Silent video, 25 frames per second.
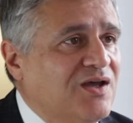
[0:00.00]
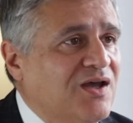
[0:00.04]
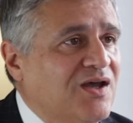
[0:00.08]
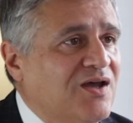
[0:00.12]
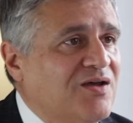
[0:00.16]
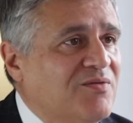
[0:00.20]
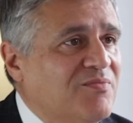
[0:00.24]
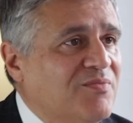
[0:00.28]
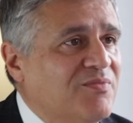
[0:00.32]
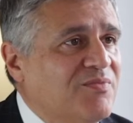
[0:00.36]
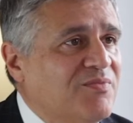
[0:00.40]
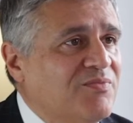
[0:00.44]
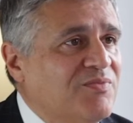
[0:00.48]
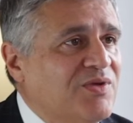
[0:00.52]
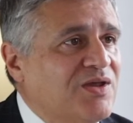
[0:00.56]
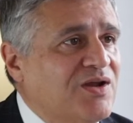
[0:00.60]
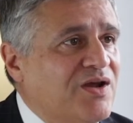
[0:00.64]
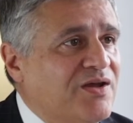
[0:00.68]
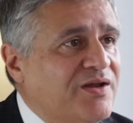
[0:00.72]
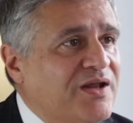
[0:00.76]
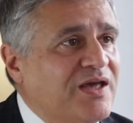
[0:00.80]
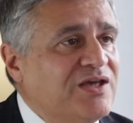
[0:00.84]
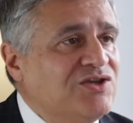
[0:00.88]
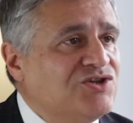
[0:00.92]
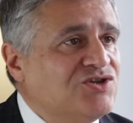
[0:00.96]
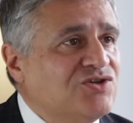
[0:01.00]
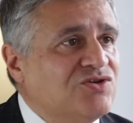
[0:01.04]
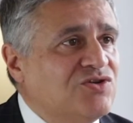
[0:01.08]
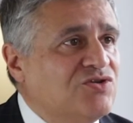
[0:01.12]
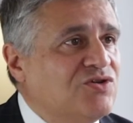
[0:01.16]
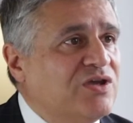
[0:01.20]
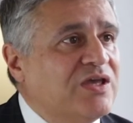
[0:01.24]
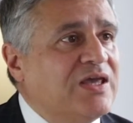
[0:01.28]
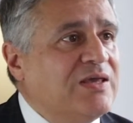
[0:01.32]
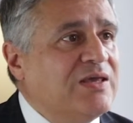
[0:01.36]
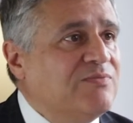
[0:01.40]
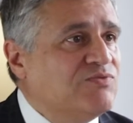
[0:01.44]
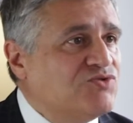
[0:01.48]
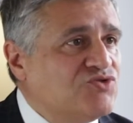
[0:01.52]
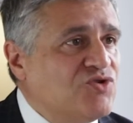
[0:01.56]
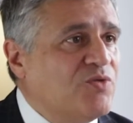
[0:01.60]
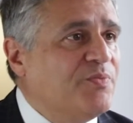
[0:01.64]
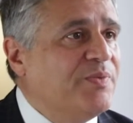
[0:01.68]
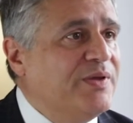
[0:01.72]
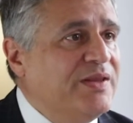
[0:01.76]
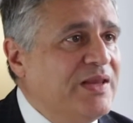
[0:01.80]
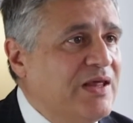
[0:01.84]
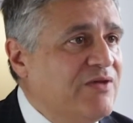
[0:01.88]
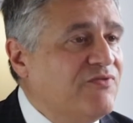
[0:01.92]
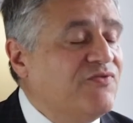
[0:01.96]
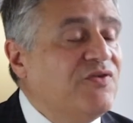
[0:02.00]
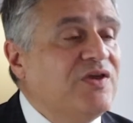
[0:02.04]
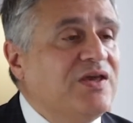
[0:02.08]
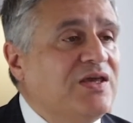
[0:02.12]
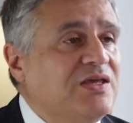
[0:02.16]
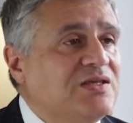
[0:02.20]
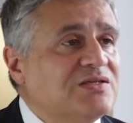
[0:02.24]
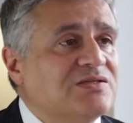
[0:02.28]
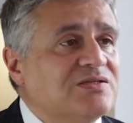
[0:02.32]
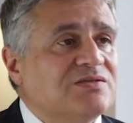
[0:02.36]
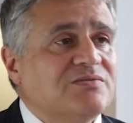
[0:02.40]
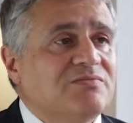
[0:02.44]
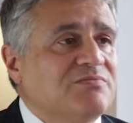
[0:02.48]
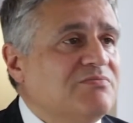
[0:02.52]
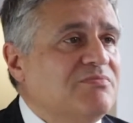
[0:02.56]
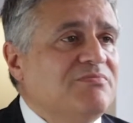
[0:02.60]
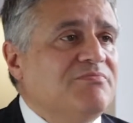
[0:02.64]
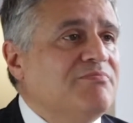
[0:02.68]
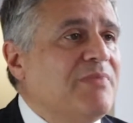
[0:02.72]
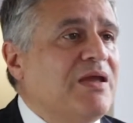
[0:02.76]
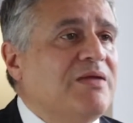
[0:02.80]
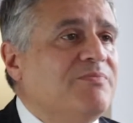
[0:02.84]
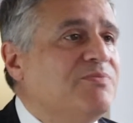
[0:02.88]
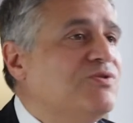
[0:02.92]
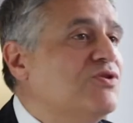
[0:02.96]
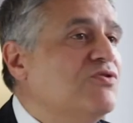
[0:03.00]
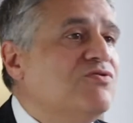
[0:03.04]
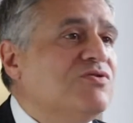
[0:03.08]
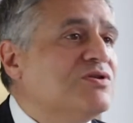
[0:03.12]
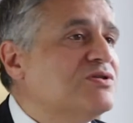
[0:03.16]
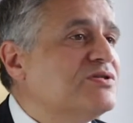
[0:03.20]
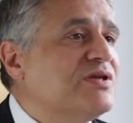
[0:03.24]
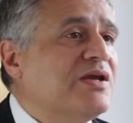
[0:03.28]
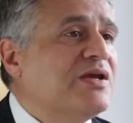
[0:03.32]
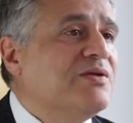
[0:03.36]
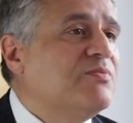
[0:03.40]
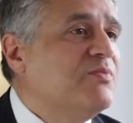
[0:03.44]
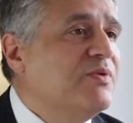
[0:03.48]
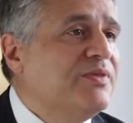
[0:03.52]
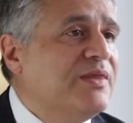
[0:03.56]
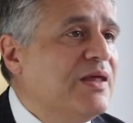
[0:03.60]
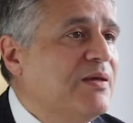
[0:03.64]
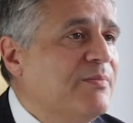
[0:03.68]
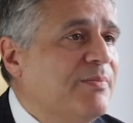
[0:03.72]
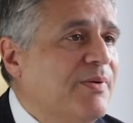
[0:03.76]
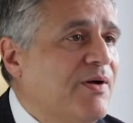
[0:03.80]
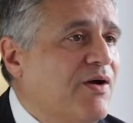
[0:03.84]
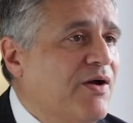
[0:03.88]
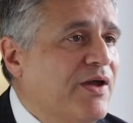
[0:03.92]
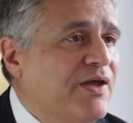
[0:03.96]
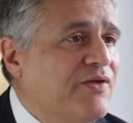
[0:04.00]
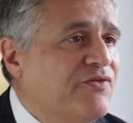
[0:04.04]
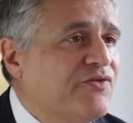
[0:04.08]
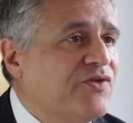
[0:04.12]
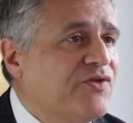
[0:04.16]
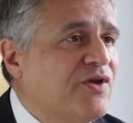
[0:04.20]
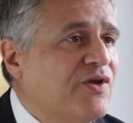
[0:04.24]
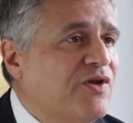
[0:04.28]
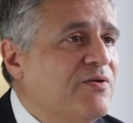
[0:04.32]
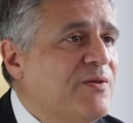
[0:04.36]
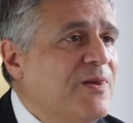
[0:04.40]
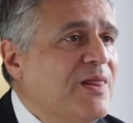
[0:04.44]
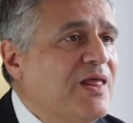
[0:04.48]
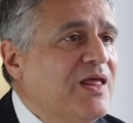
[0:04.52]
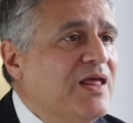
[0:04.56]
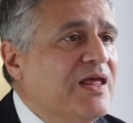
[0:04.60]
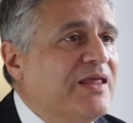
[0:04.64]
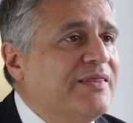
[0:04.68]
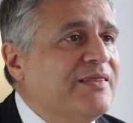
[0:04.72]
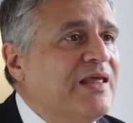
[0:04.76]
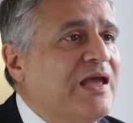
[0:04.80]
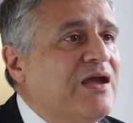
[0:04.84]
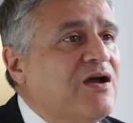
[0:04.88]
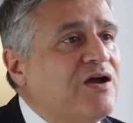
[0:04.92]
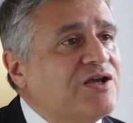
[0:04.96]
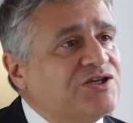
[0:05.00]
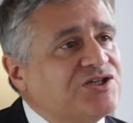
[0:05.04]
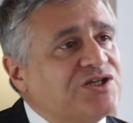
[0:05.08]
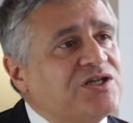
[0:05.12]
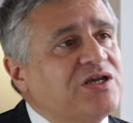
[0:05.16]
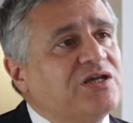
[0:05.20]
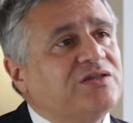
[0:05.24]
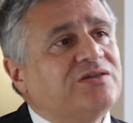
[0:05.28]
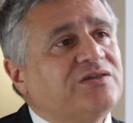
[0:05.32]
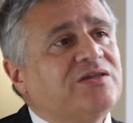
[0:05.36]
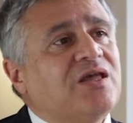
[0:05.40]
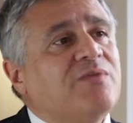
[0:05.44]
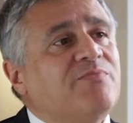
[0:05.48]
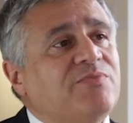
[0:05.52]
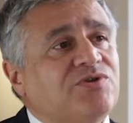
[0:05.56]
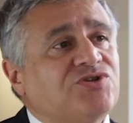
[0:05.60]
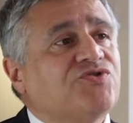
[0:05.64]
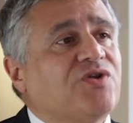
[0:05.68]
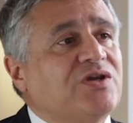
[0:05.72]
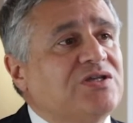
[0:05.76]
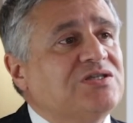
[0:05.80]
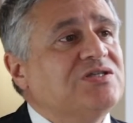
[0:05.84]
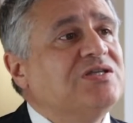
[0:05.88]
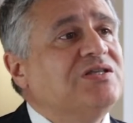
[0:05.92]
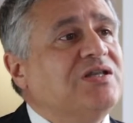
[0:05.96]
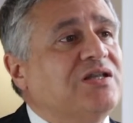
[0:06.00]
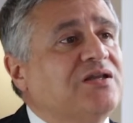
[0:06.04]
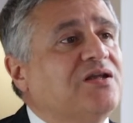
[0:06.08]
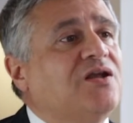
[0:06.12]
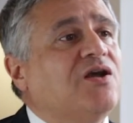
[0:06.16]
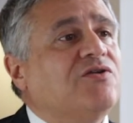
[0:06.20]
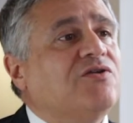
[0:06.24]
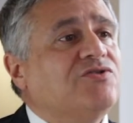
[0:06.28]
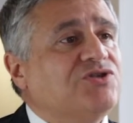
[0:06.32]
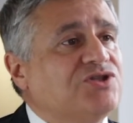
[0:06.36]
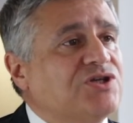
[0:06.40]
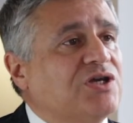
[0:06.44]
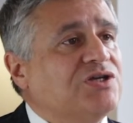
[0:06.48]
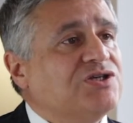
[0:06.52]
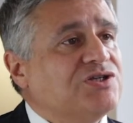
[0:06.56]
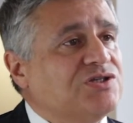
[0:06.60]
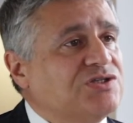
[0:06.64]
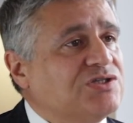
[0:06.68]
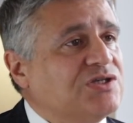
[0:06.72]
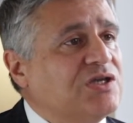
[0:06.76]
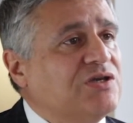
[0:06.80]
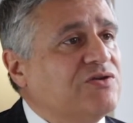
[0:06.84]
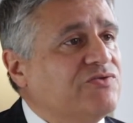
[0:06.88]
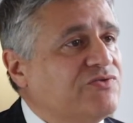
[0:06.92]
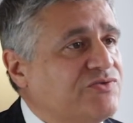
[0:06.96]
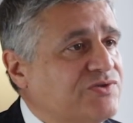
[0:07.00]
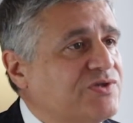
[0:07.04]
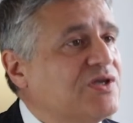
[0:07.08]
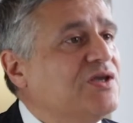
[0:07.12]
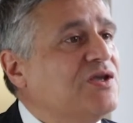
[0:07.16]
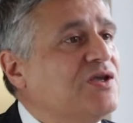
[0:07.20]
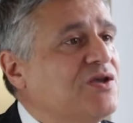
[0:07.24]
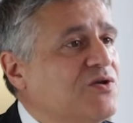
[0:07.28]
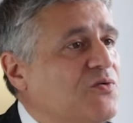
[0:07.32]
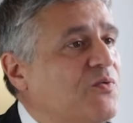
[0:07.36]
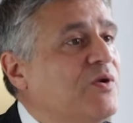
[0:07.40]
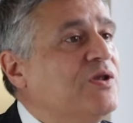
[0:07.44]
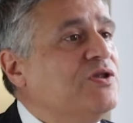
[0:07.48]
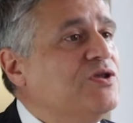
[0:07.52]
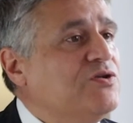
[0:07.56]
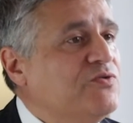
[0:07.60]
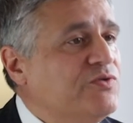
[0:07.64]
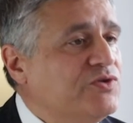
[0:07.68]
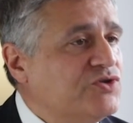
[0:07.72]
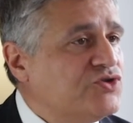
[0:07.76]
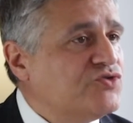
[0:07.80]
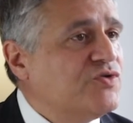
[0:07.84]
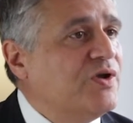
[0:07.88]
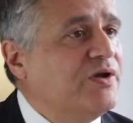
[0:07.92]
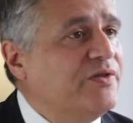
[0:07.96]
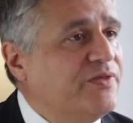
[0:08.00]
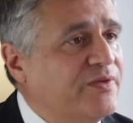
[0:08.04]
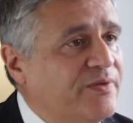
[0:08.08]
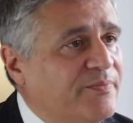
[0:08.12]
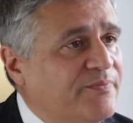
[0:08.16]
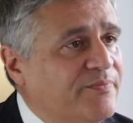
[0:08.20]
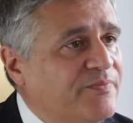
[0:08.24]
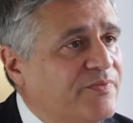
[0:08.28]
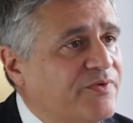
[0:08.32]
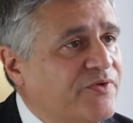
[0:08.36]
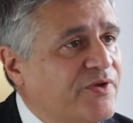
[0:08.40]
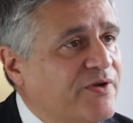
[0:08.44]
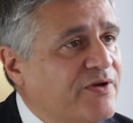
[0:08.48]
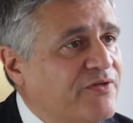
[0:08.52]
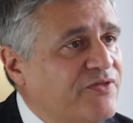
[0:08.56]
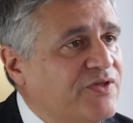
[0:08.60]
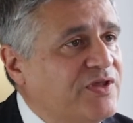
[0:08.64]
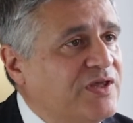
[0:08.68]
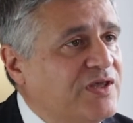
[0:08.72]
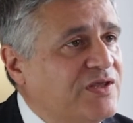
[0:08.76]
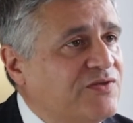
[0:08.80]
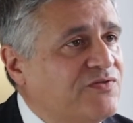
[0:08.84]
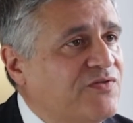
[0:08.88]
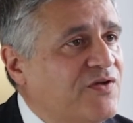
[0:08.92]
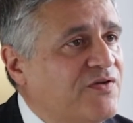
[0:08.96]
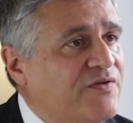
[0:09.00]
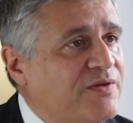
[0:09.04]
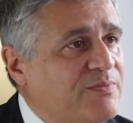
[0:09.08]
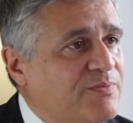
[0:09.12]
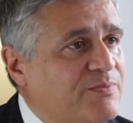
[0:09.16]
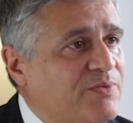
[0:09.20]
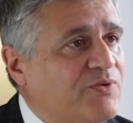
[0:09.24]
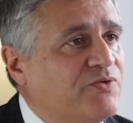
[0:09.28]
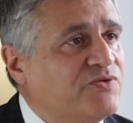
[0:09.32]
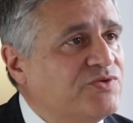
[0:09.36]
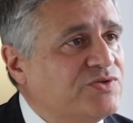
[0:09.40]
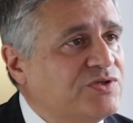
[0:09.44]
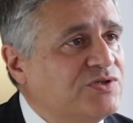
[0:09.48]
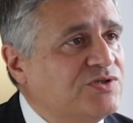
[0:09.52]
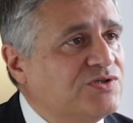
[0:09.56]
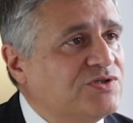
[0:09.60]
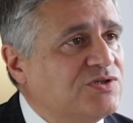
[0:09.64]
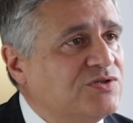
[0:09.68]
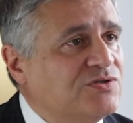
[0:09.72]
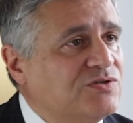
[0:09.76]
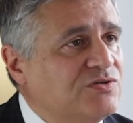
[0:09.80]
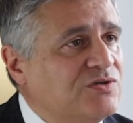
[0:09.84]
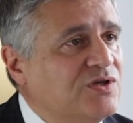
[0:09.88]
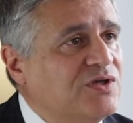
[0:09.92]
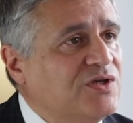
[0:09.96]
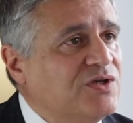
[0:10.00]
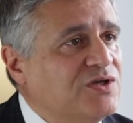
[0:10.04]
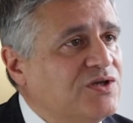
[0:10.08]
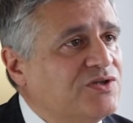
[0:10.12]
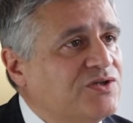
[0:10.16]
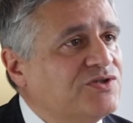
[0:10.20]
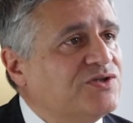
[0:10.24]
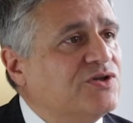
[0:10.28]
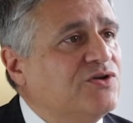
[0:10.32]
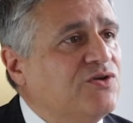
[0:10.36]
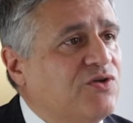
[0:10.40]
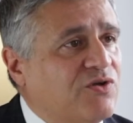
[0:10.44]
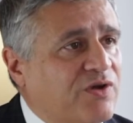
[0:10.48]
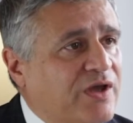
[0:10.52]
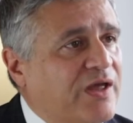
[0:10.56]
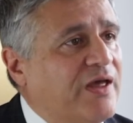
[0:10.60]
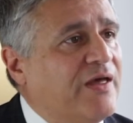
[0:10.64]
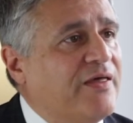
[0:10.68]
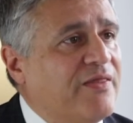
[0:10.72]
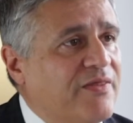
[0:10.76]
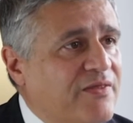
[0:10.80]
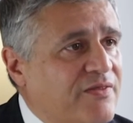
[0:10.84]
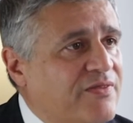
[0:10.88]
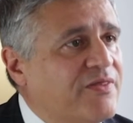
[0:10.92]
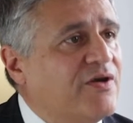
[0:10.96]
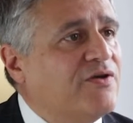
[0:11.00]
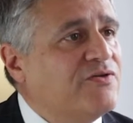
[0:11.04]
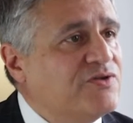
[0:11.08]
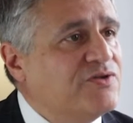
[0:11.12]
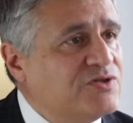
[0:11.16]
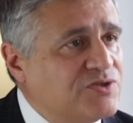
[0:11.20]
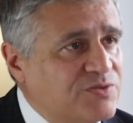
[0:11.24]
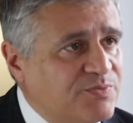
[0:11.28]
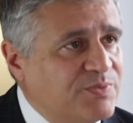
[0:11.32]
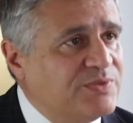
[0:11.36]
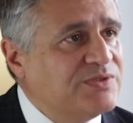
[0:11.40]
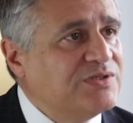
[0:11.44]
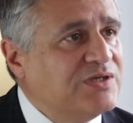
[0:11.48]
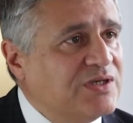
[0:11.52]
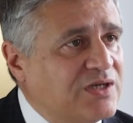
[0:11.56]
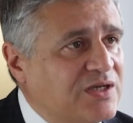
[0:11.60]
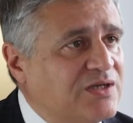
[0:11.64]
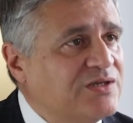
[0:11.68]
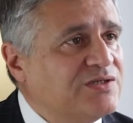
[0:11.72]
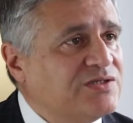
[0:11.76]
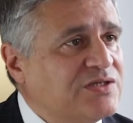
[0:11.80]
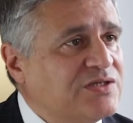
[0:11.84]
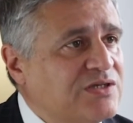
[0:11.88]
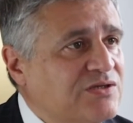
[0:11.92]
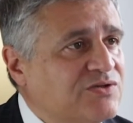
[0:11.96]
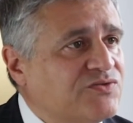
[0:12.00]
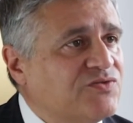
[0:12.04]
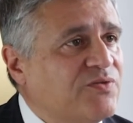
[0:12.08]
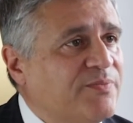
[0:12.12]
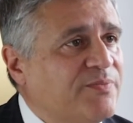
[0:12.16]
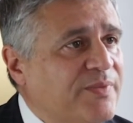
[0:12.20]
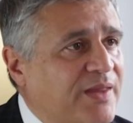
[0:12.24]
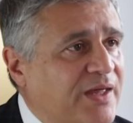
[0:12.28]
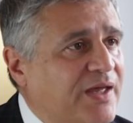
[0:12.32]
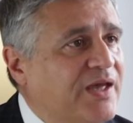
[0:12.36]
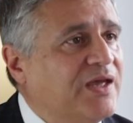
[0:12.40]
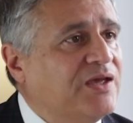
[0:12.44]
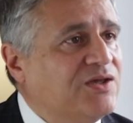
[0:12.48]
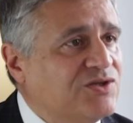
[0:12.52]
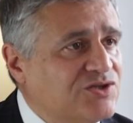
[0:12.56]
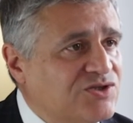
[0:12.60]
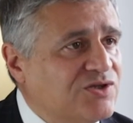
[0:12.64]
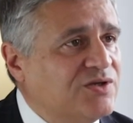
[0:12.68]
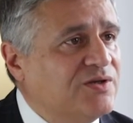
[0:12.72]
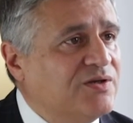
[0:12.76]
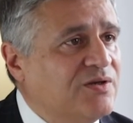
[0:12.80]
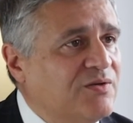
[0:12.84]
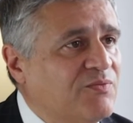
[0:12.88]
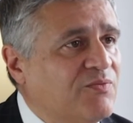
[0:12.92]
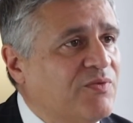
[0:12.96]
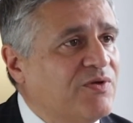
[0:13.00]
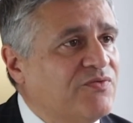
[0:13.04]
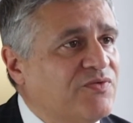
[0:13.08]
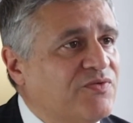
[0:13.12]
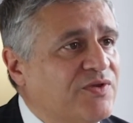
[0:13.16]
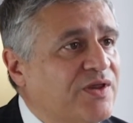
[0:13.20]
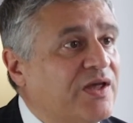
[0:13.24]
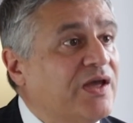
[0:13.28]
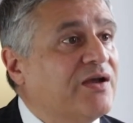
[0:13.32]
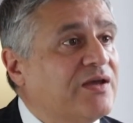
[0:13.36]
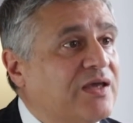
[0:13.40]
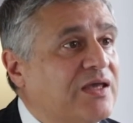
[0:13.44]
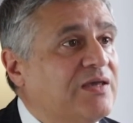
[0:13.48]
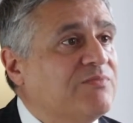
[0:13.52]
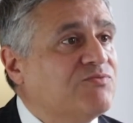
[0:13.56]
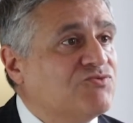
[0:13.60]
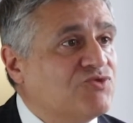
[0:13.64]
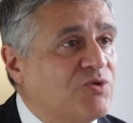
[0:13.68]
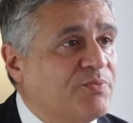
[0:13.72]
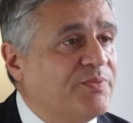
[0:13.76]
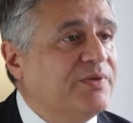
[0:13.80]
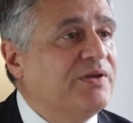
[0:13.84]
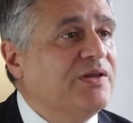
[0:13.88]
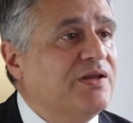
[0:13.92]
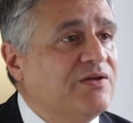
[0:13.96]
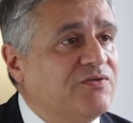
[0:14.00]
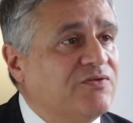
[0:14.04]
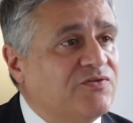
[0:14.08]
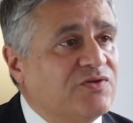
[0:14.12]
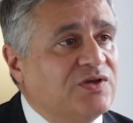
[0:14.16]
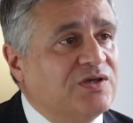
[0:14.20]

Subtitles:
An agent who keeps dropping their fees may do the same with their buyers. So they actually are demonstrating the negotiation skills when you instruct them. So I think it's very important to look at those particular skills from that agent and whether they keep dropping their